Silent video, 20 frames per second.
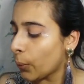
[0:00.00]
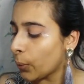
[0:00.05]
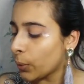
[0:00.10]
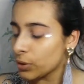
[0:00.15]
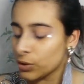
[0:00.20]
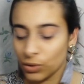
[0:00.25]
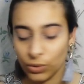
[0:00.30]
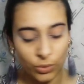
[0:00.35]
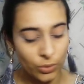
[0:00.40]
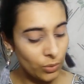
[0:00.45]

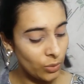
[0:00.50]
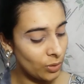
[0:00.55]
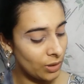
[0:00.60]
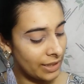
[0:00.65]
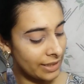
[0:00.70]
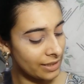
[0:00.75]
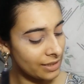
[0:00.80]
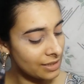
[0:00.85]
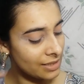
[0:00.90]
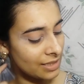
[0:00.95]
So
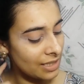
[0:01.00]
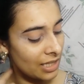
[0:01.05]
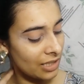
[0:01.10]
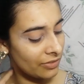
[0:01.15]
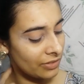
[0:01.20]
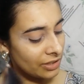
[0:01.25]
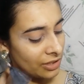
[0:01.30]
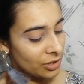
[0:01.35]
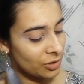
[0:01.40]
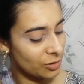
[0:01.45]
let us start
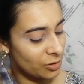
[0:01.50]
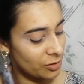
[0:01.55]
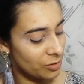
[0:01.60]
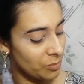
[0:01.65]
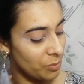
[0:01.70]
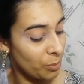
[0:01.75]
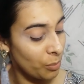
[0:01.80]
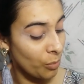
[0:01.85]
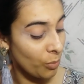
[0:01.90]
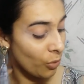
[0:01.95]
with the
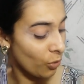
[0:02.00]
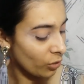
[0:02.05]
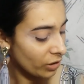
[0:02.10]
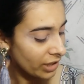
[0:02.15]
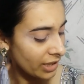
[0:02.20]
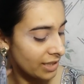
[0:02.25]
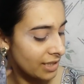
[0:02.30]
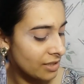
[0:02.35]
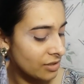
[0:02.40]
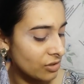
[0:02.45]

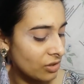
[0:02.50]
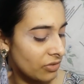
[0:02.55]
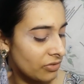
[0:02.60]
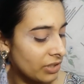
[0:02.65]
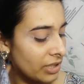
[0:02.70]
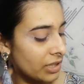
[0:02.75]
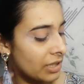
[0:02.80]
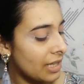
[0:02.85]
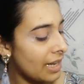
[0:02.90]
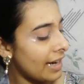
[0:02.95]
smokiness of
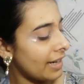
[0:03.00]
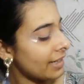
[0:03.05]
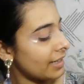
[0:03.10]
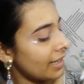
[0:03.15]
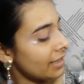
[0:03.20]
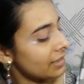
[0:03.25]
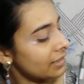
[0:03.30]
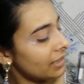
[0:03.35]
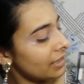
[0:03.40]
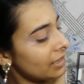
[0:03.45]
it, and
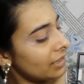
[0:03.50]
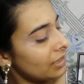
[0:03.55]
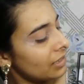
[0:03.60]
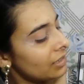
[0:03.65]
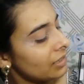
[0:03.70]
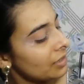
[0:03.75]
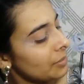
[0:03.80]
I think